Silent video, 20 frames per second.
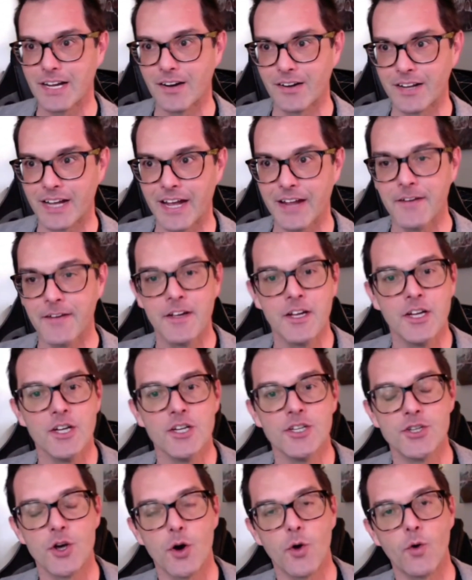Okay.
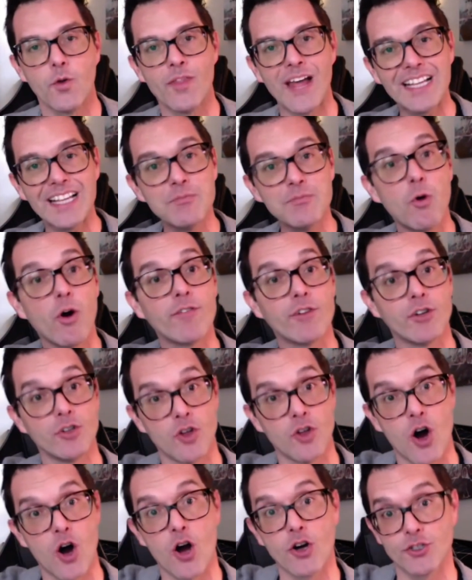So that's more of a
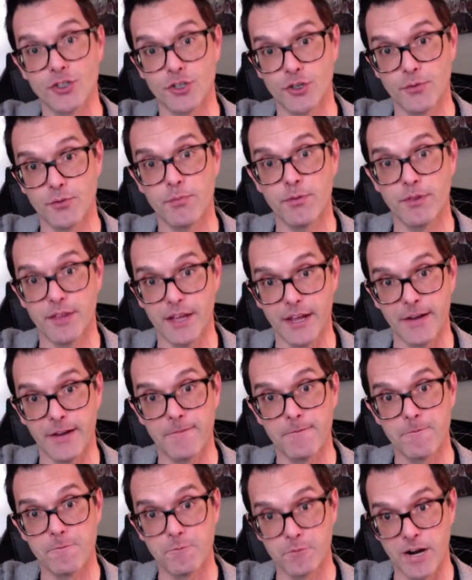long-term
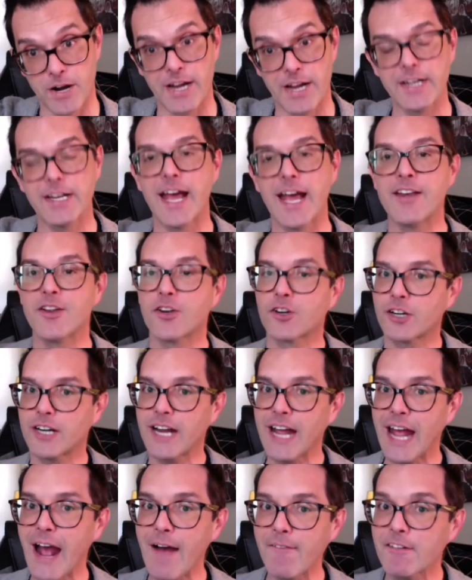thing. Right. And you're
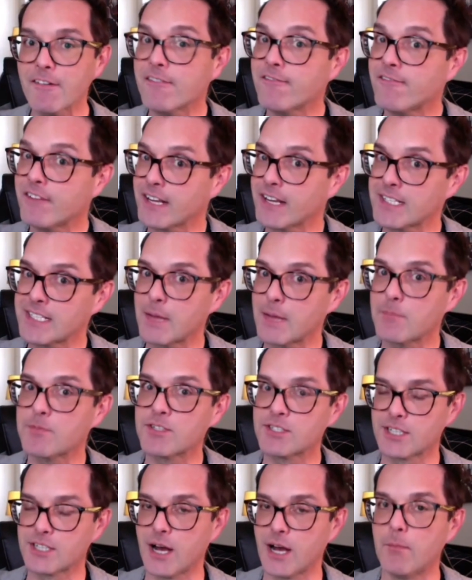going to have to fix up
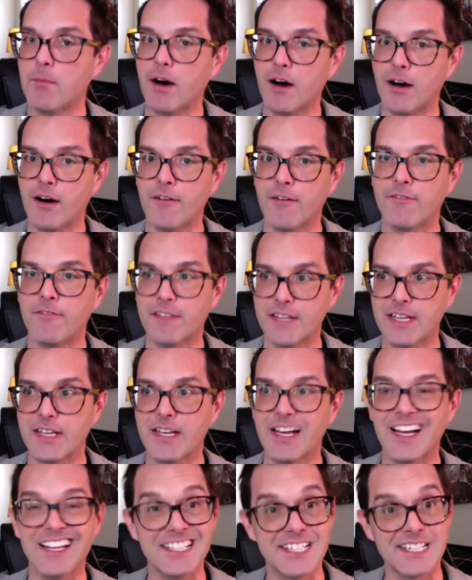some of
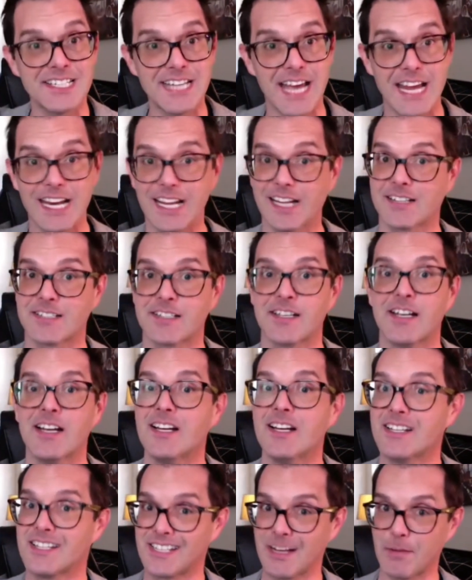the aesthetics.
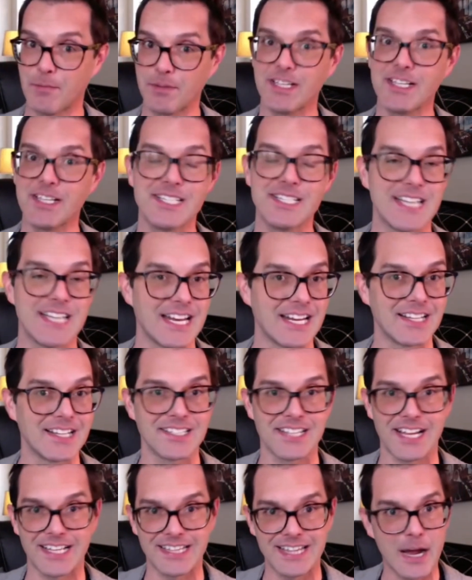Some of the
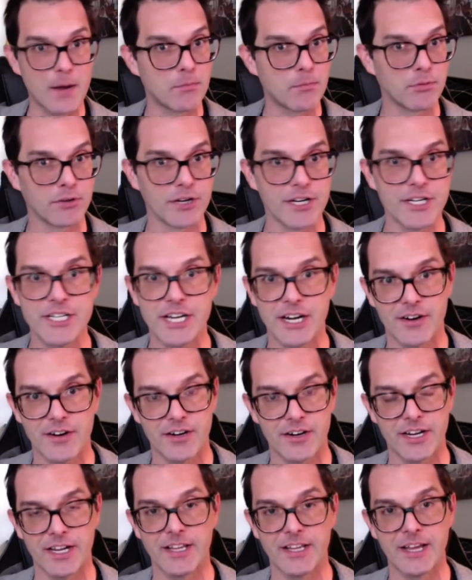aesthetics, like that bridge
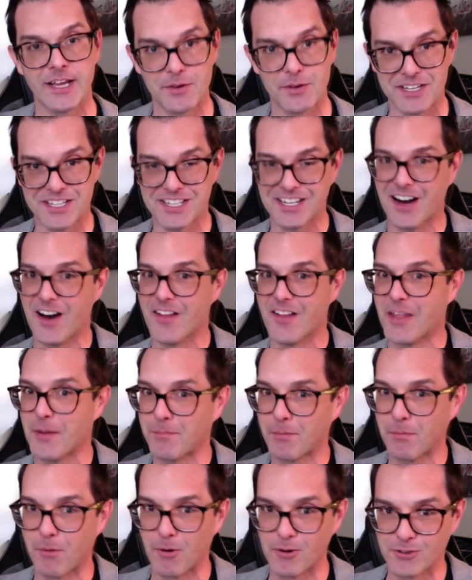area that we saw in
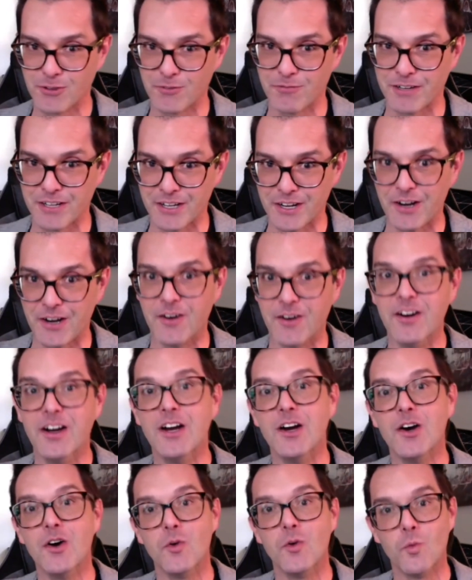that promotional video,
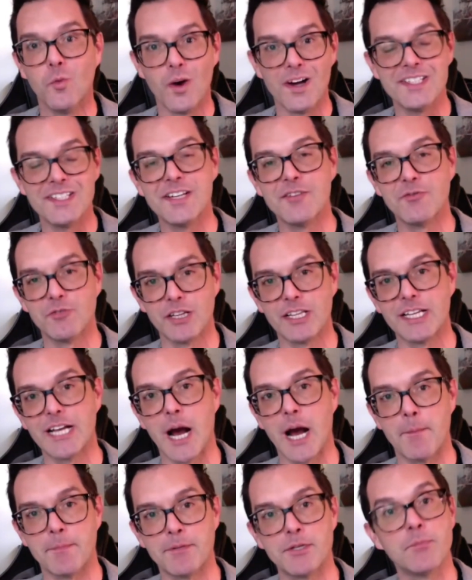wasn't
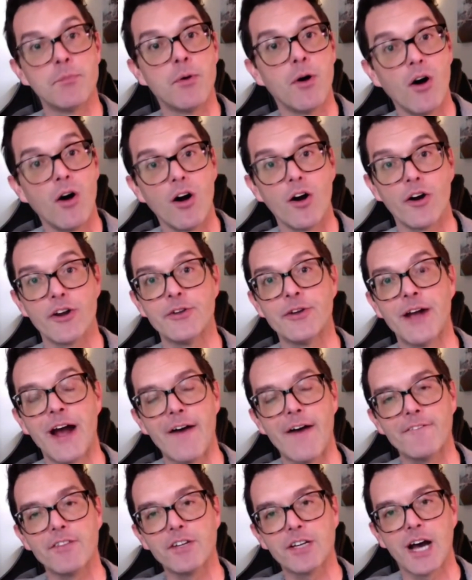really up to par. You
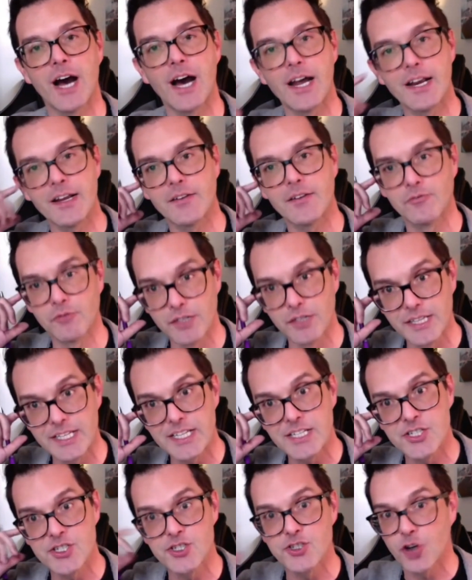have to kind of
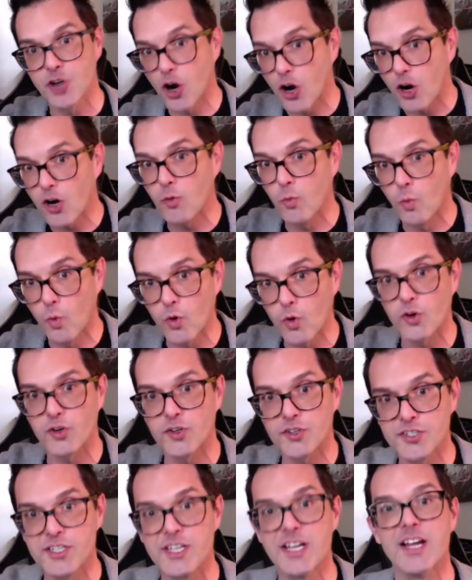really Star
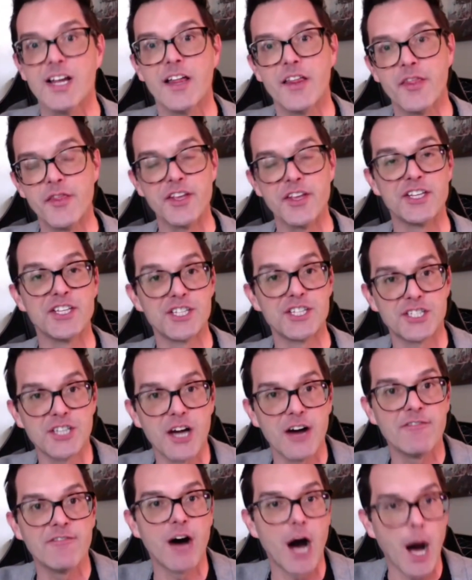Wars this
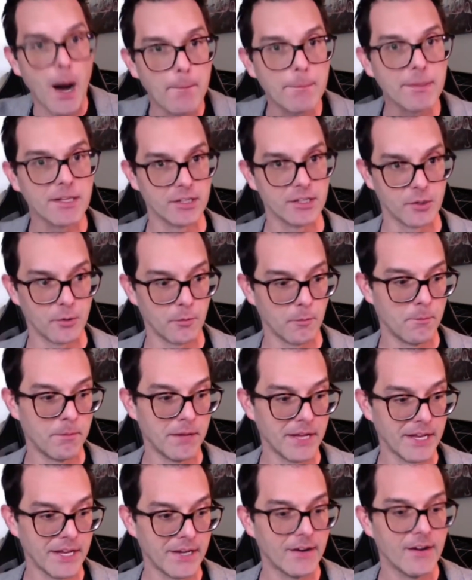stuff up a little
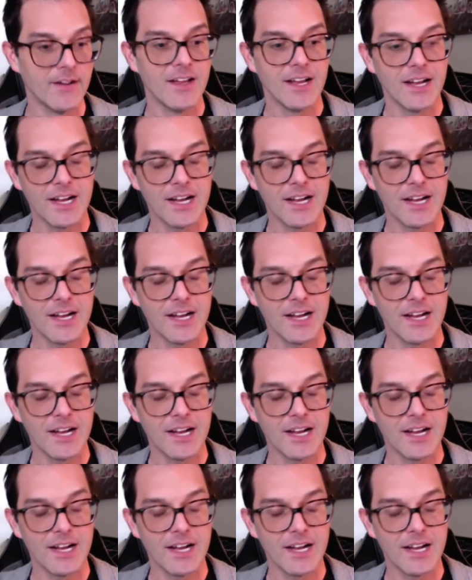bit